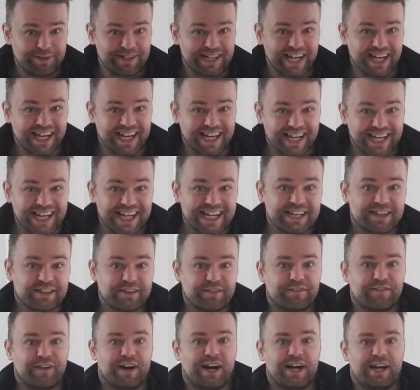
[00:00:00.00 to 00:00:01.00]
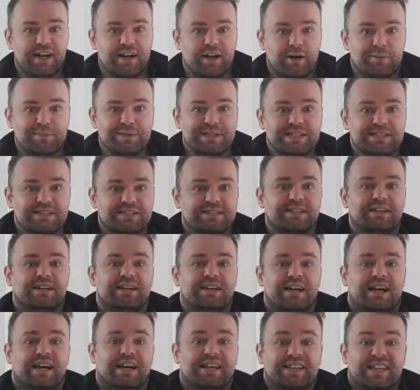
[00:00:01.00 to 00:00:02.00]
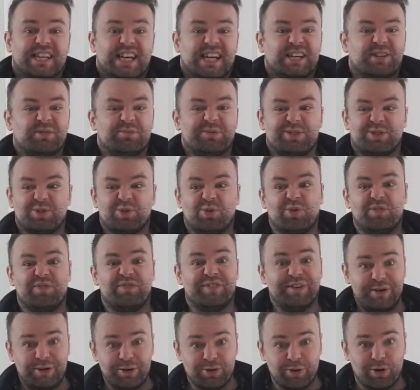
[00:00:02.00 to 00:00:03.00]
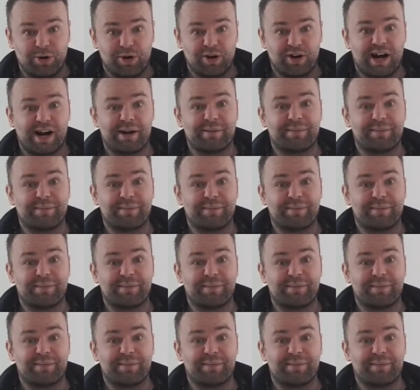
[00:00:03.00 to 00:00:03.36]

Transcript: we didn't need the fire lobbies and that it was all for naught,